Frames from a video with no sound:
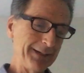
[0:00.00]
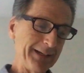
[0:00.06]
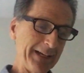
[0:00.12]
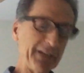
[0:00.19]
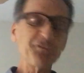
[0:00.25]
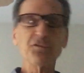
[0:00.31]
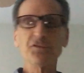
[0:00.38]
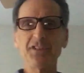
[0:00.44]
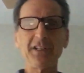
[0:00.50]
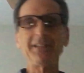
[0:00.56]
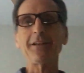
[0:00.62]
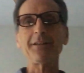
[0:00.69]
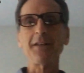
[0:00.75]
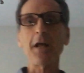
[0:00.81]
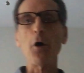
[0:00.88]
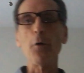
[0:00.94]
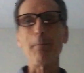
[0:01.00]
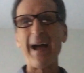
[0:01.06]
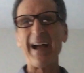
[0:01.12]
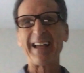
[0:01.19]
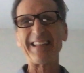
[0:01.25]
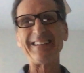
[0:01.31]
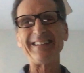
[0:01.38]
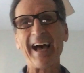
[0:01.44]
Interesting to know,
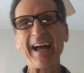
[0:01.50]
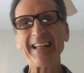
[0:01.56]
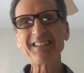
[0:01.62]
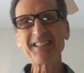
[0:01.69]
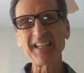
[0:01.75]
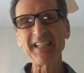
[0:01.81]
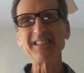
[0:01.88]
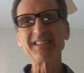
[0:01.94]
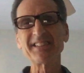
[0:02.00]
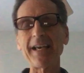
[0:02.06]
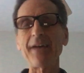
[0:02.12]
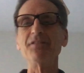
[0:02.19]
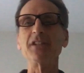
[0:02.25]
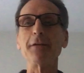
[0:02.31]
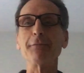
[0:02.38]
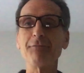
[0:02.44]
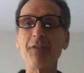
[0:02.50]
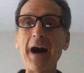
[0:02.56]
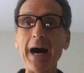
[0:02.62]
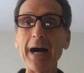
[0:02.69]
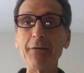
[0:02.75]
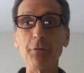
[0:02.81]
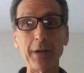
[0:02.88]
back in 1975,